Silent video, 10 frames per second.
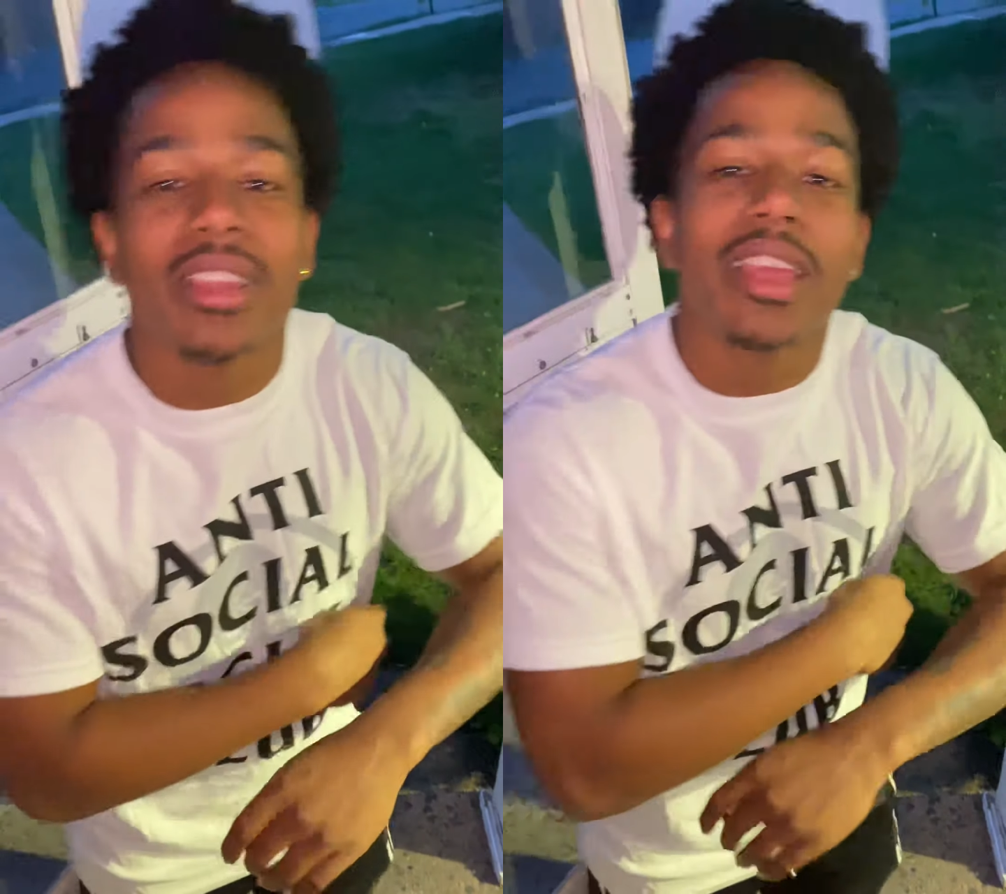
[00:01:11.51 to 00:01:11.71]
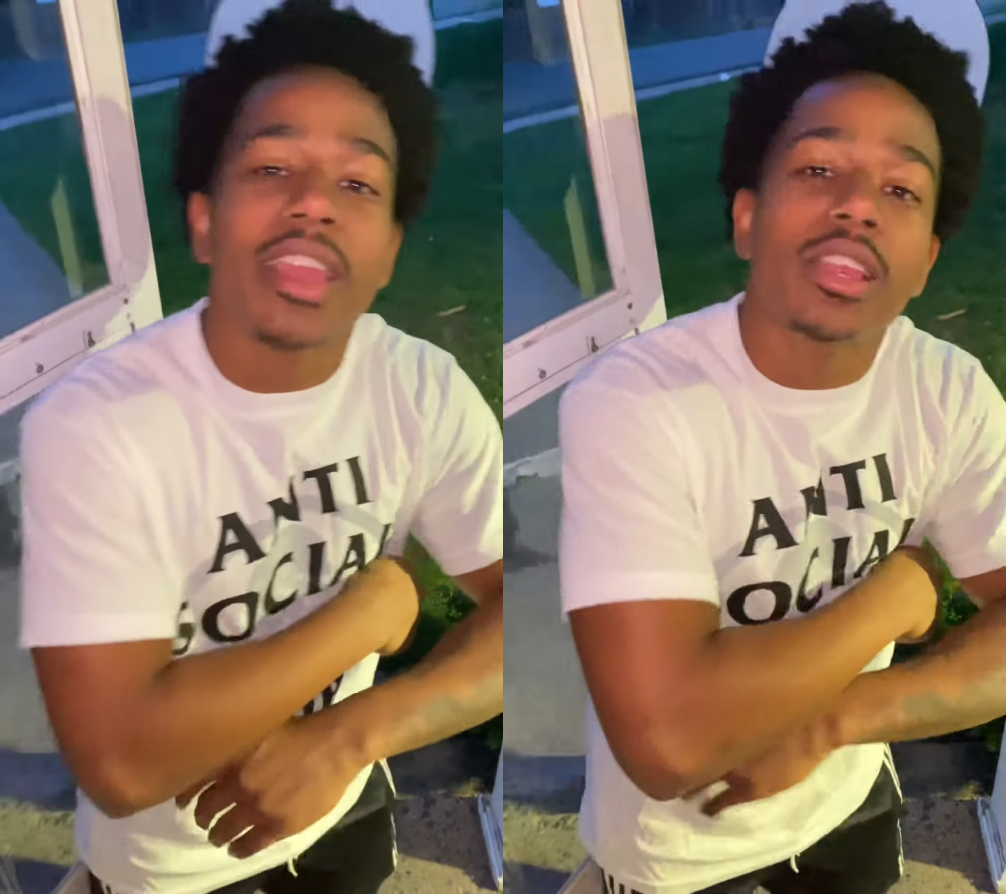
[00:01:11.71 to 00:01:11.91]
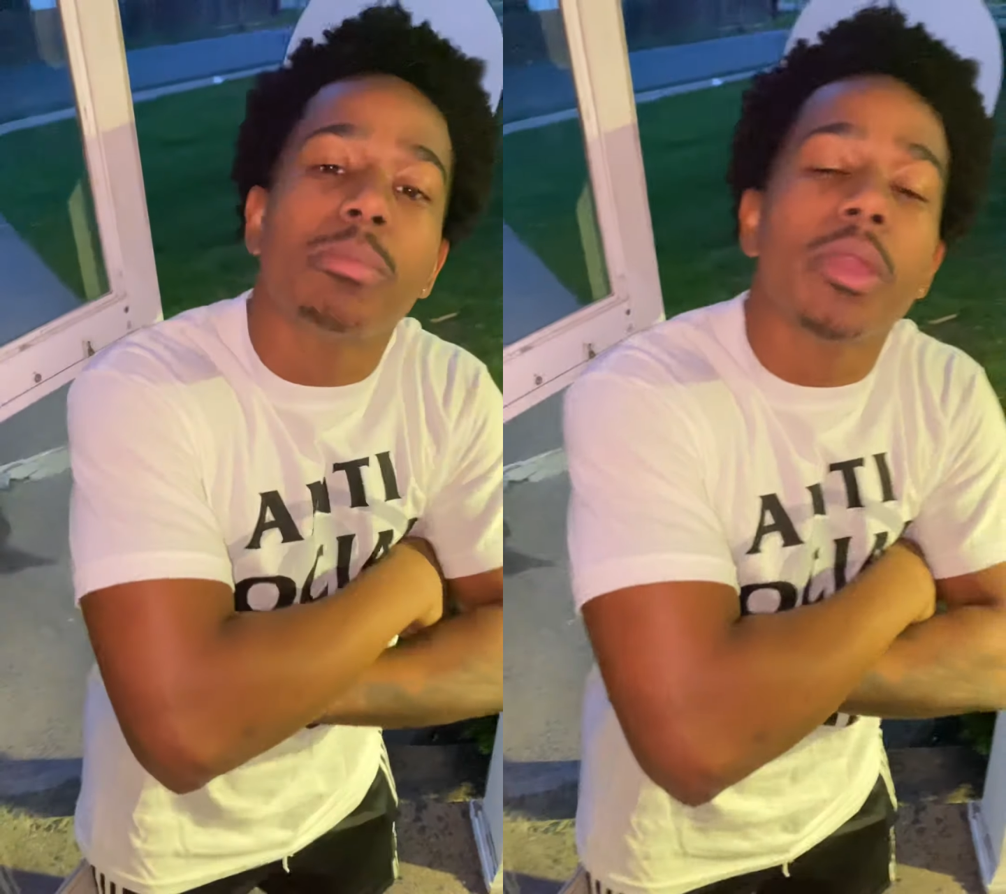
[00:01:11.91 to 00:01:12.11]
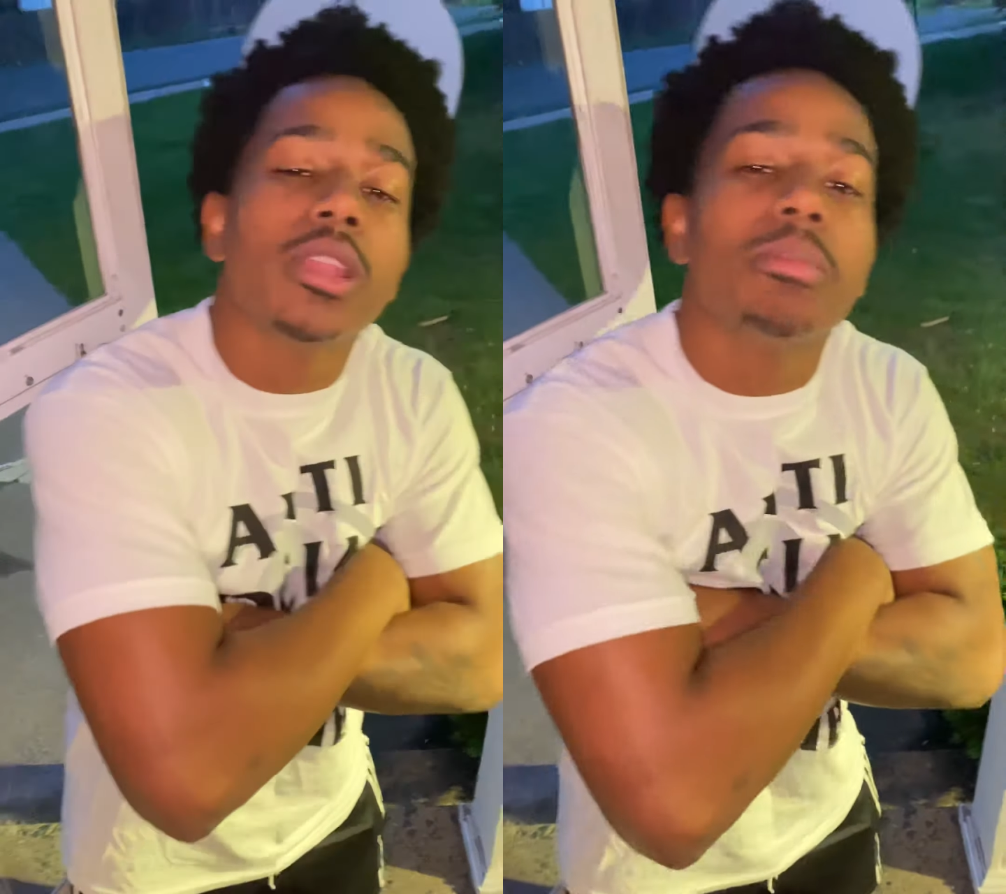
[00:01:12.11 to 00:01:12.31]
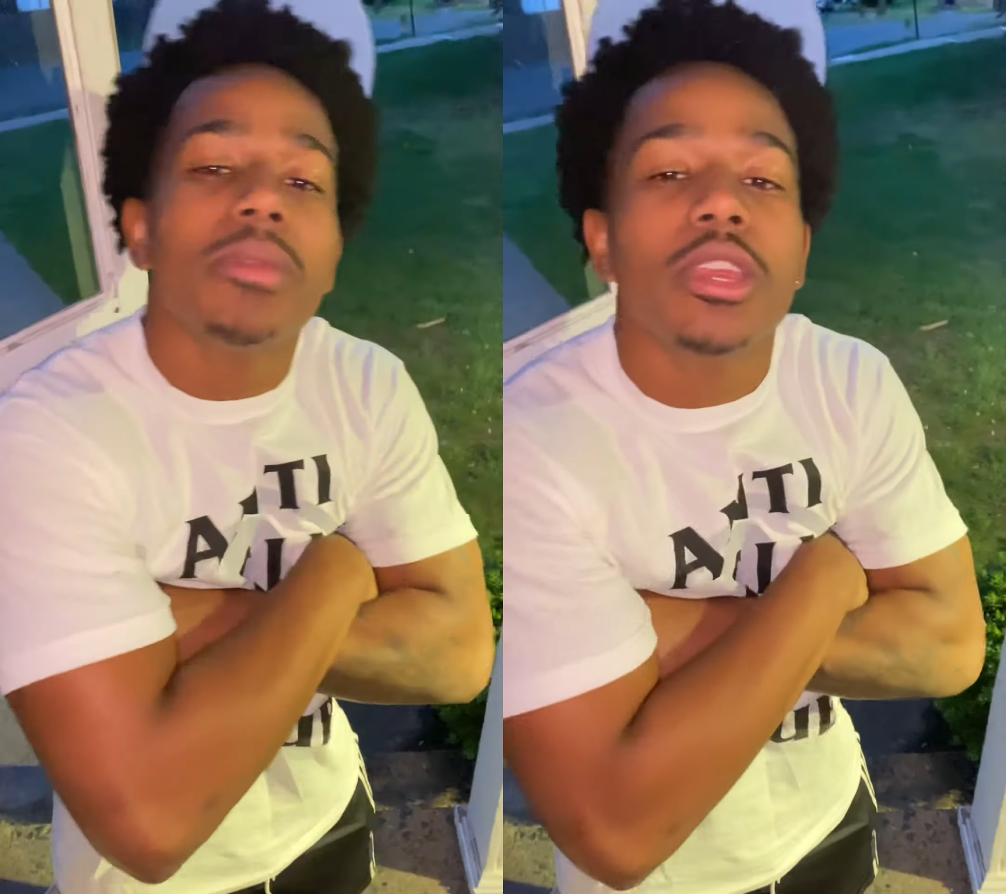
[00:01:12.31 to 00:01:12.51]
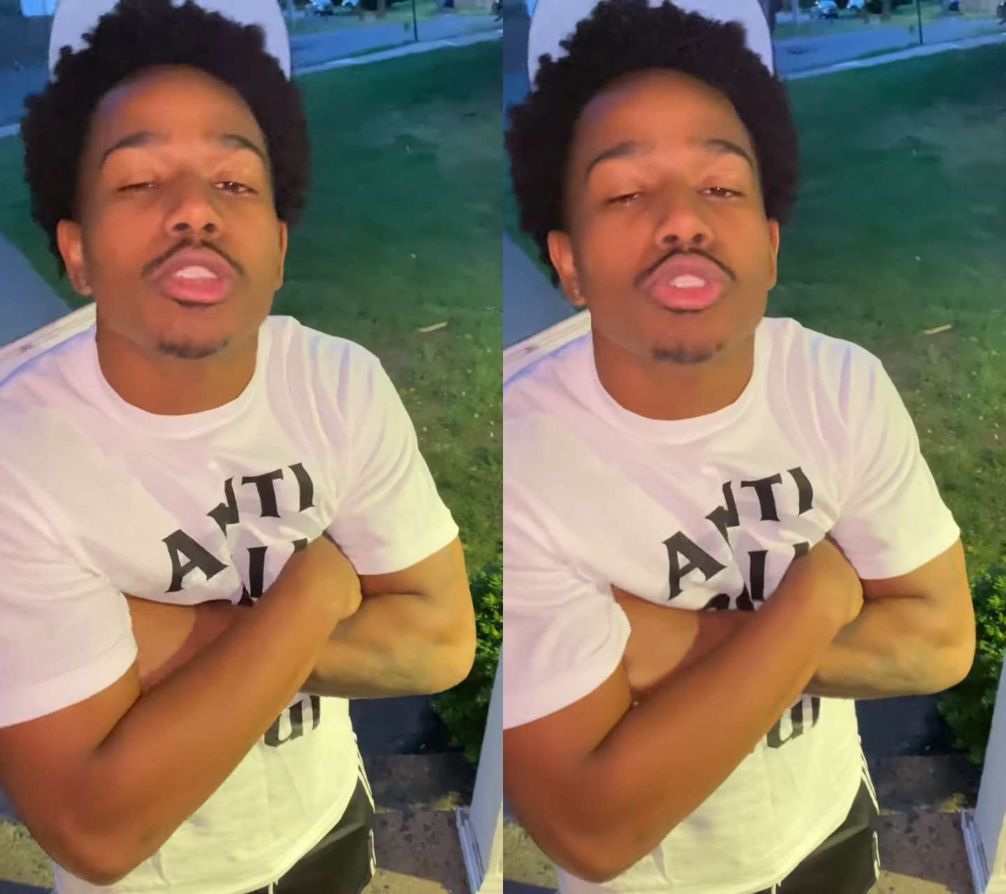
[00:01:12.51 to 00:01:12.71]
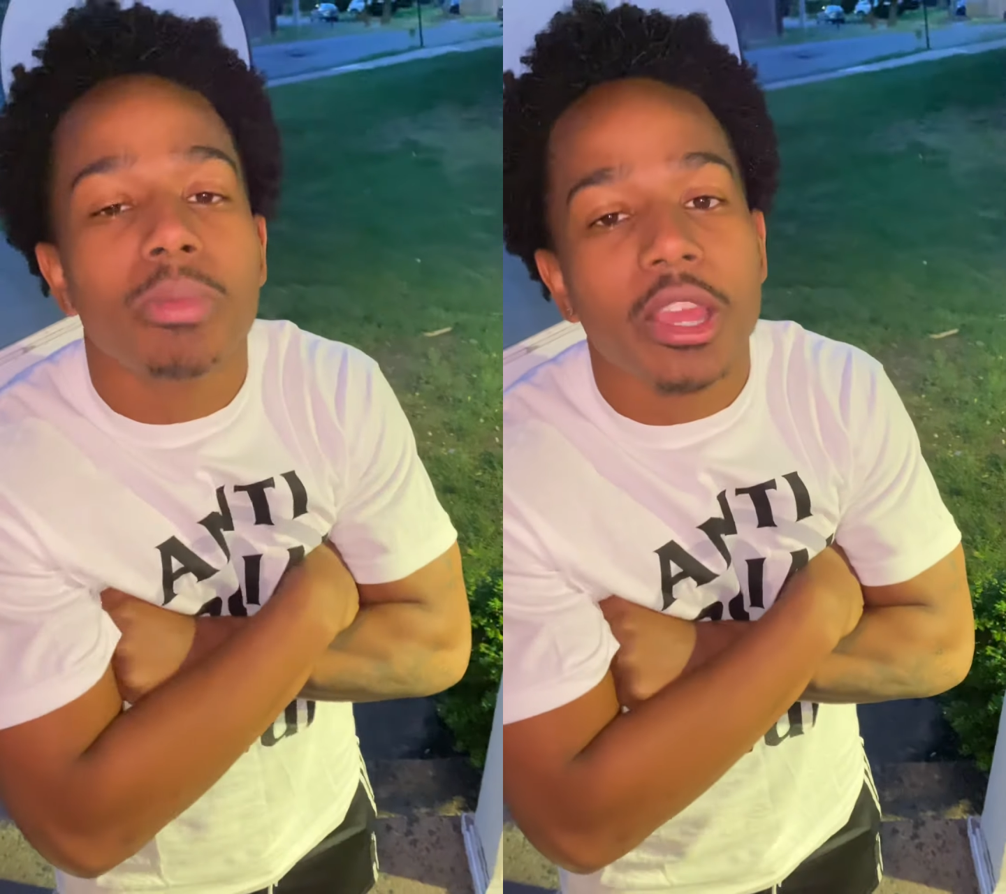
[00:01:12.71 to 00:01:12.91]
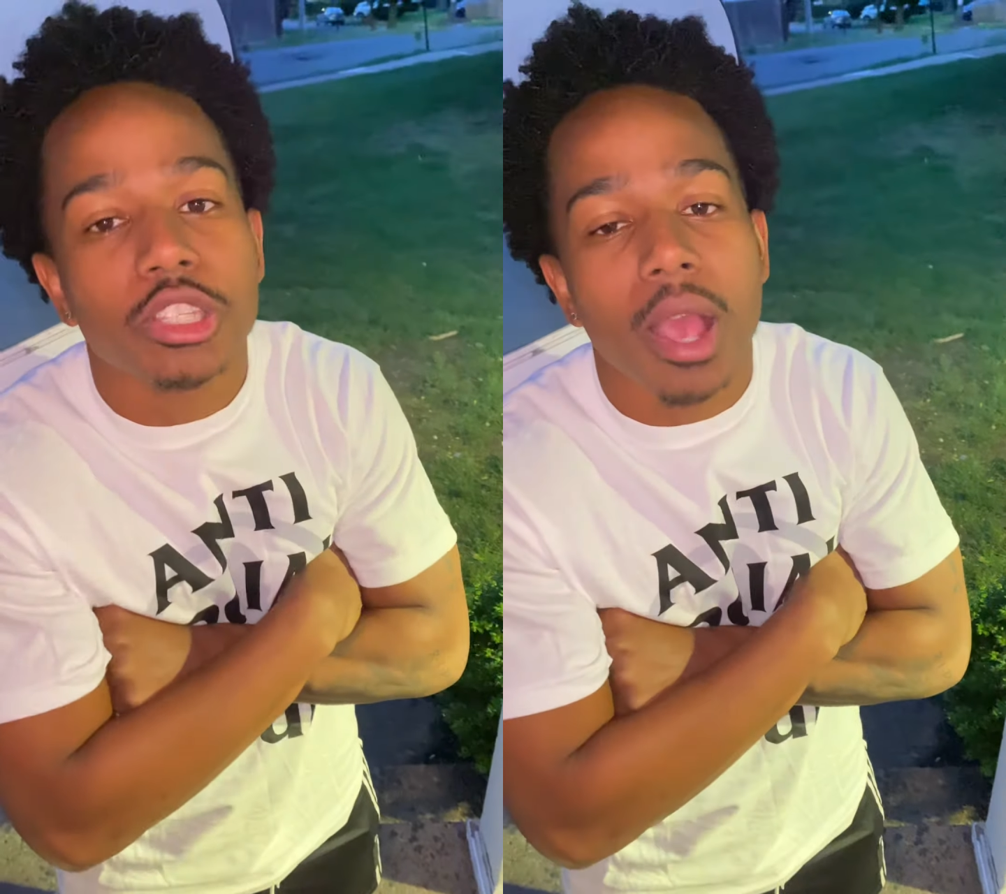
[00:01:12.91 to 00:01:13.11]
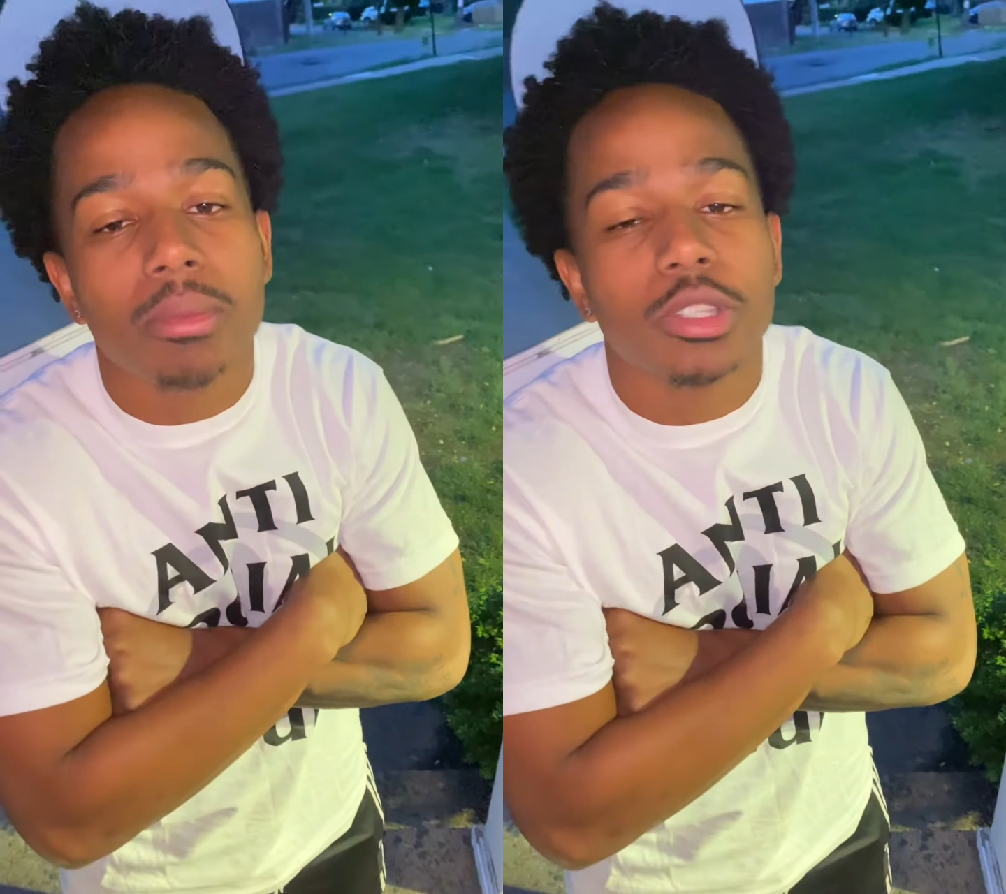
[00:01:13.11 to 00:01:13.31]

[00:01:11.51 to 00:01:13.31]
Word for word: they commanded me to do my job